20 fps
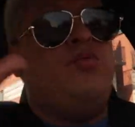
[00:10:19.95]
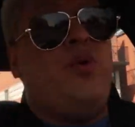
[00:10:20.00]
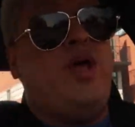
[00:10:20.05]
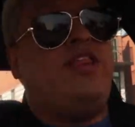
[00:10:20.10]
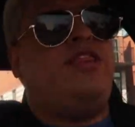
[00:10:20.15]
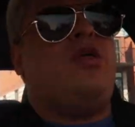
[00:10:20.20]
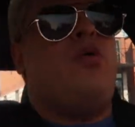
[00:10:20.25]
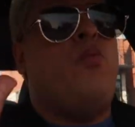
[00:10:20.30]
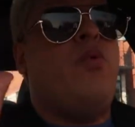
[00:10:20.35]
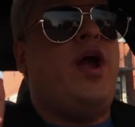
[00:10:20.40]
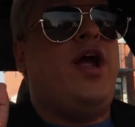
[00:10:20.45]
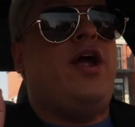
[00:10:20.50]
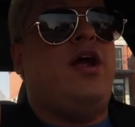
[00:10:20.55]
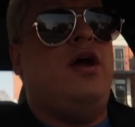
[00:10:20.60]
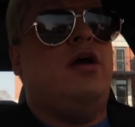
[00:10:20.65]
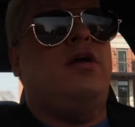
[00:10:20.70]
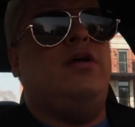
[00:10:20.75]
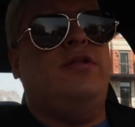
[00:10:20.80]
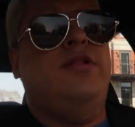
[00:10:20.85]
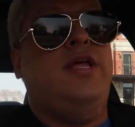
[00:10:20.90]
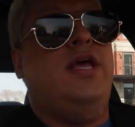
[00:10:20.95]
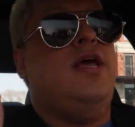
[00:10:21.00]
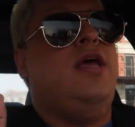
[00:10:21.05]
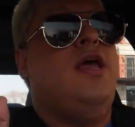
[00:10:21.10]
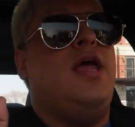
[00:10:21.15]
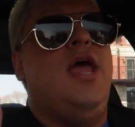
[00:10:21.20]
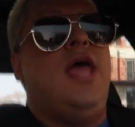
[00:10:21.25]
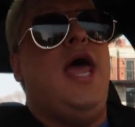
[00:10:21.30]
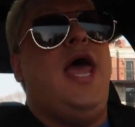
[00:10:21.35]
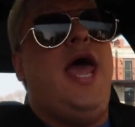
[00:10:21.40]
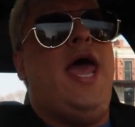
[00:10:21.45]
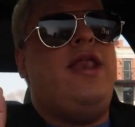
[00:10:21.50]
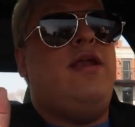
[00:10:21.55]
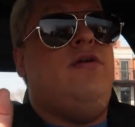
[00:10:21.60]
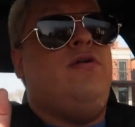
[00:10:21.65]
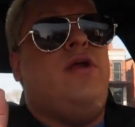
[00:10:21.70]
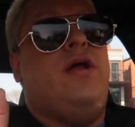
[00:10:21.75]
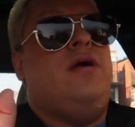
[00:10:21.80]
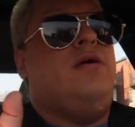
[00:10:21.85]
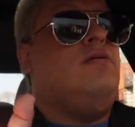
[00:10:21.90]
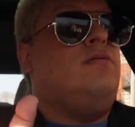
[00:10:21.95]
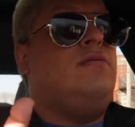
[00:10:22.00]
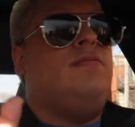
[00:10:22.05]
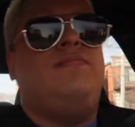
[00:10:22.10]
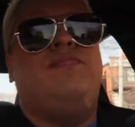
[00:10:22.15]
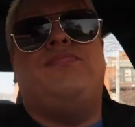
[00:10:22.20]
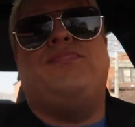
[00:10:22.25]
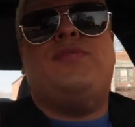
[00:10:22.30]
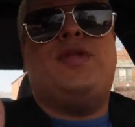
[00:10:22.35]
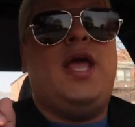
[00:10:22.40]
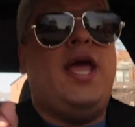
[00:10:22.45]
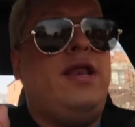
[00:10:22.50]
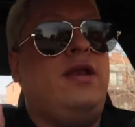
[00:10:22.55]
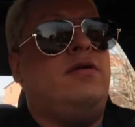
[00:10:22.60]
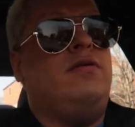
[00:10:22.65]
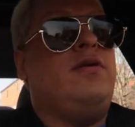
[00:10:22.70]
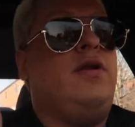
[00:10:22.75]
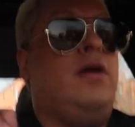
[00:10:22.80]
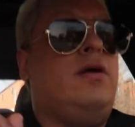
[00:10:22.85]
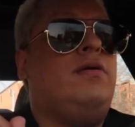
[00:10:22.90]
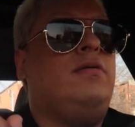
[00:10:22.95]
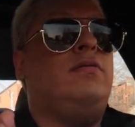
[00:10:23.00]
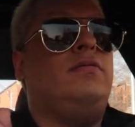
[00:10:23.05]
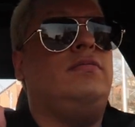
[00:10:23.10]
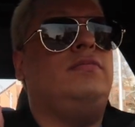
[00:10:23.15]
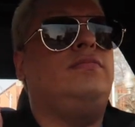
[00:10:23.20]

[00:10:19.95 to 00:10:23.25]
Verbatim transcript: with the world. I don't know. I don't know.